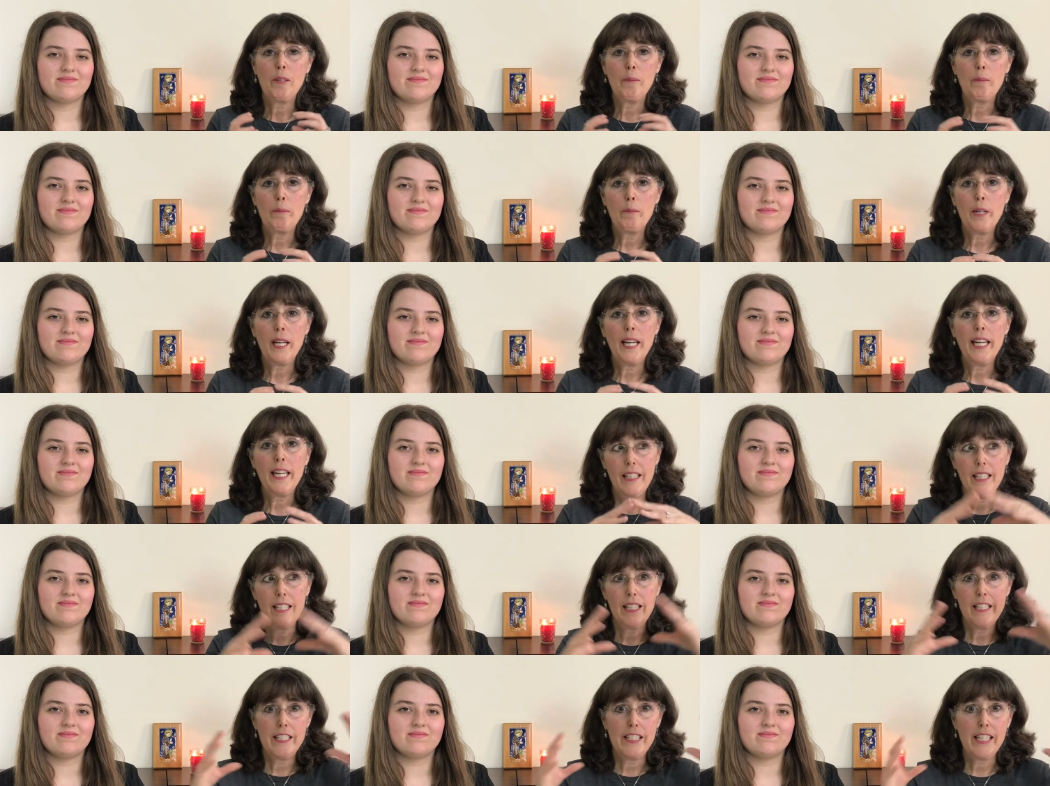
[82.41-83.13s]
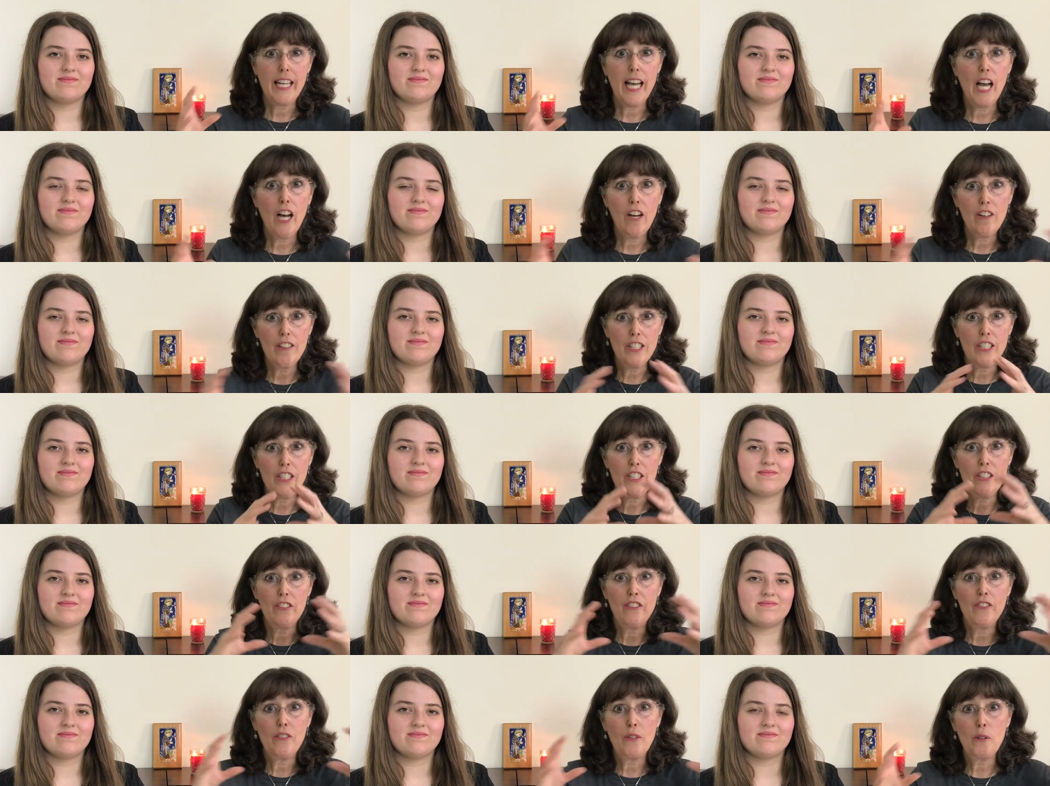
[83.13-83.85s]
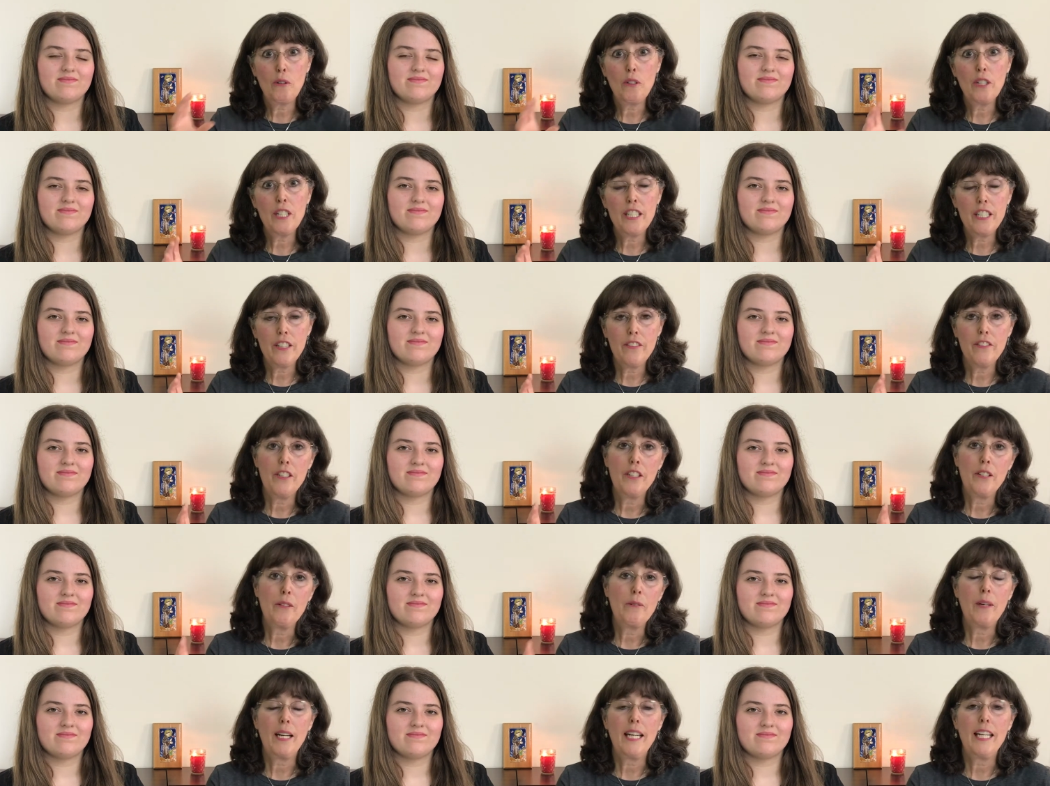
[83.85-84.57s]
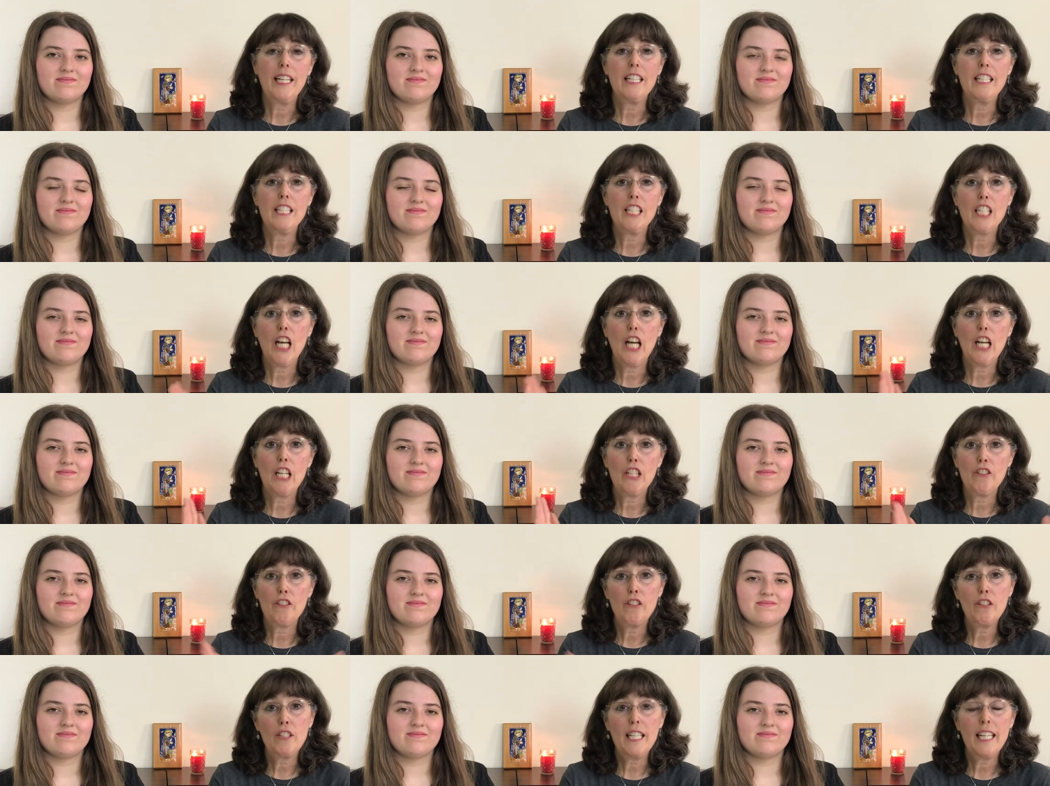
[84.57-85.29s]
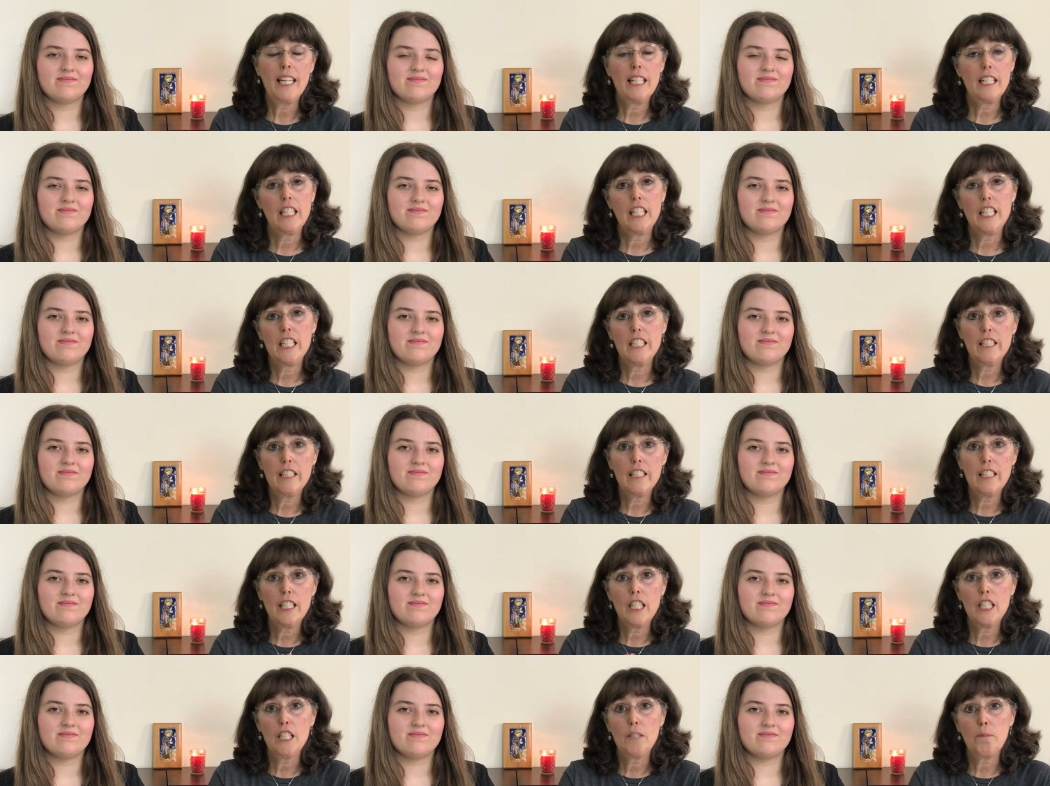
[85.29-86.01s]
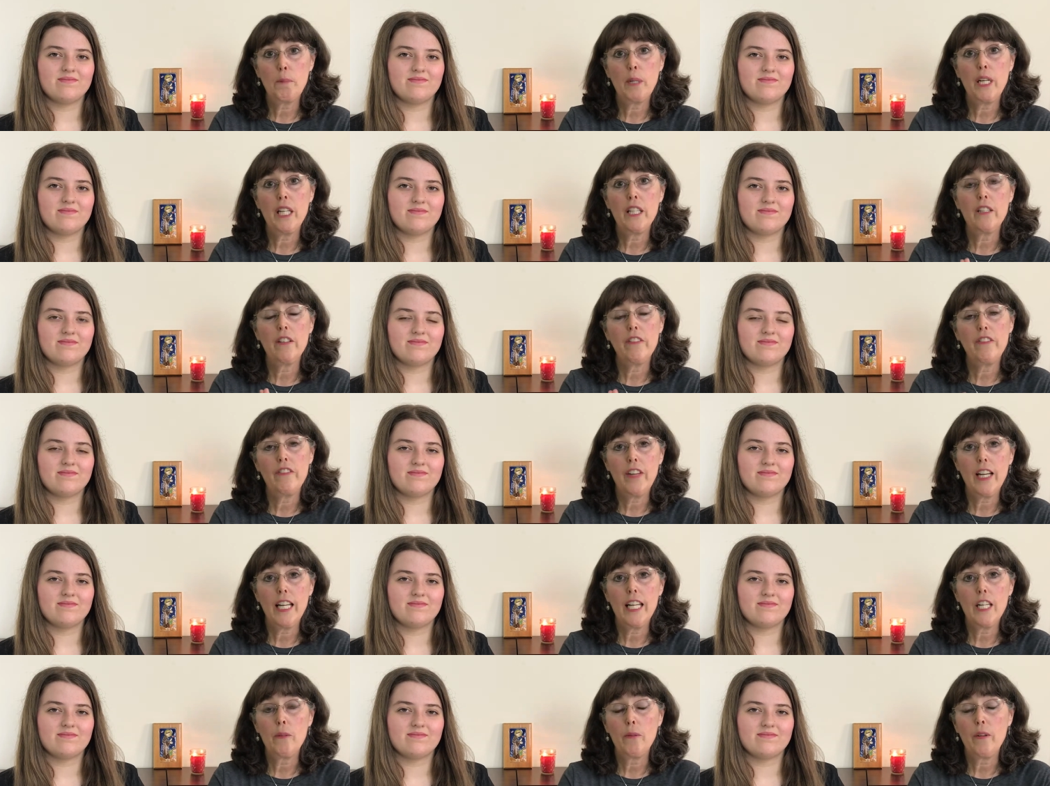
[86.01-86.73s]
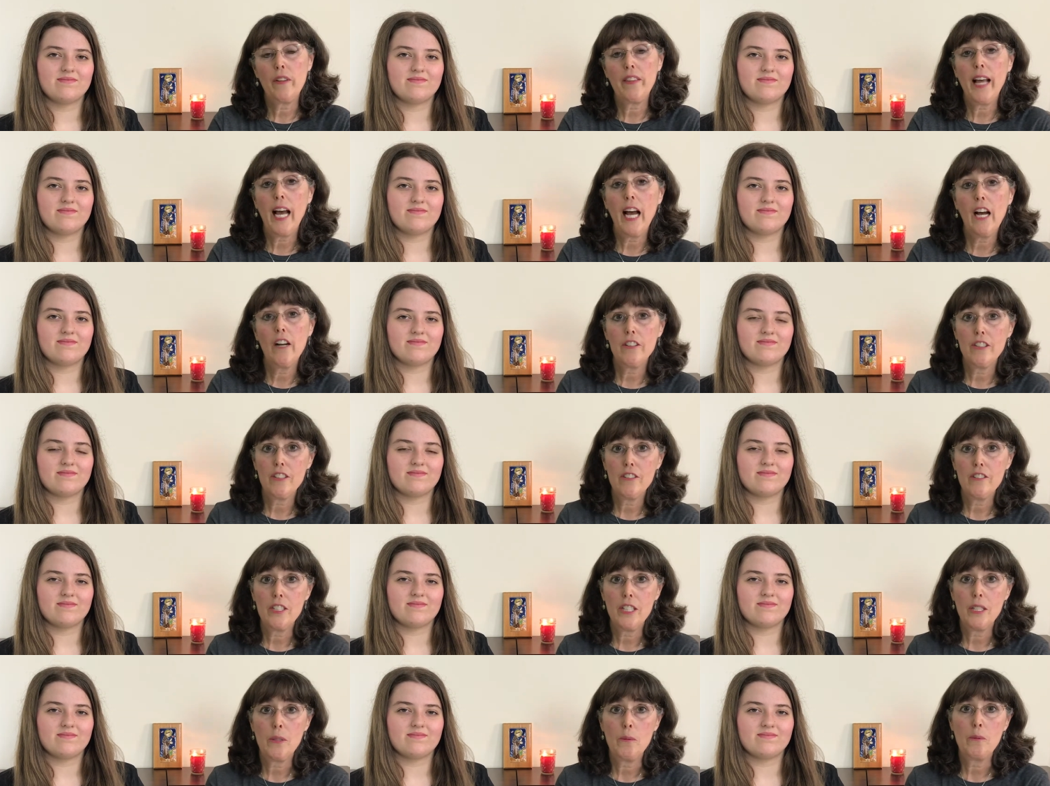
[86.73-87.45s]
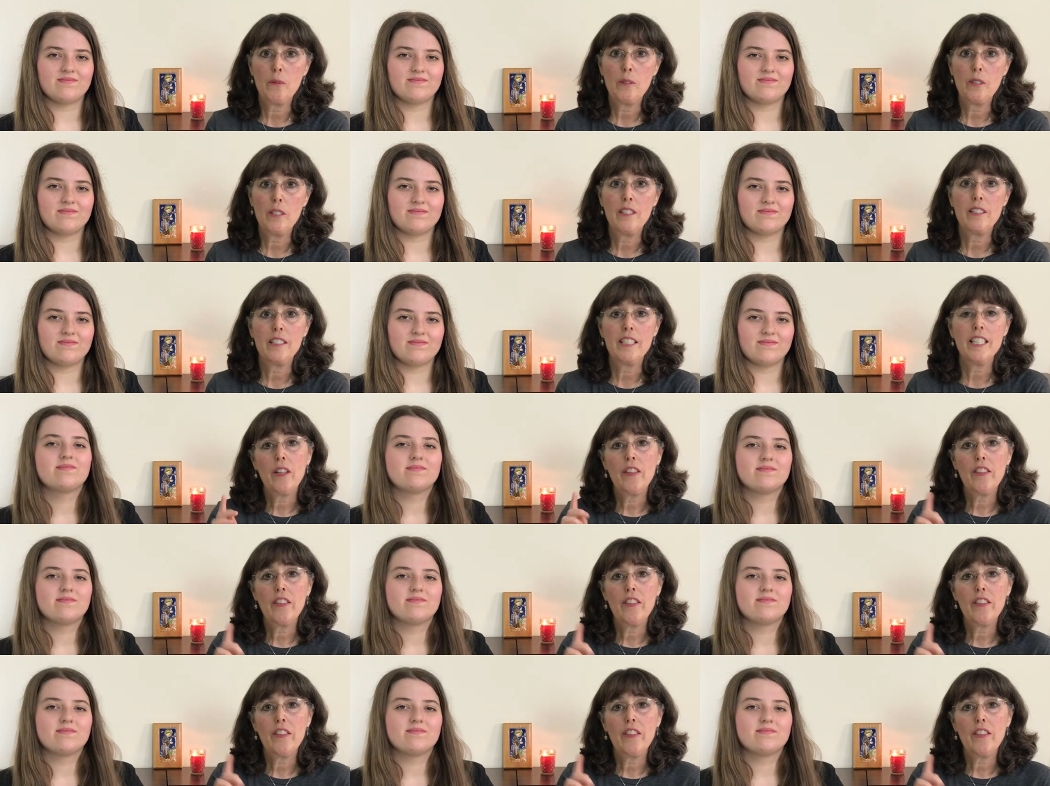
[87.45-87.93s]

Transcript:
Speaker 1: break it down into four different ways that you can easily spread the faith without using words.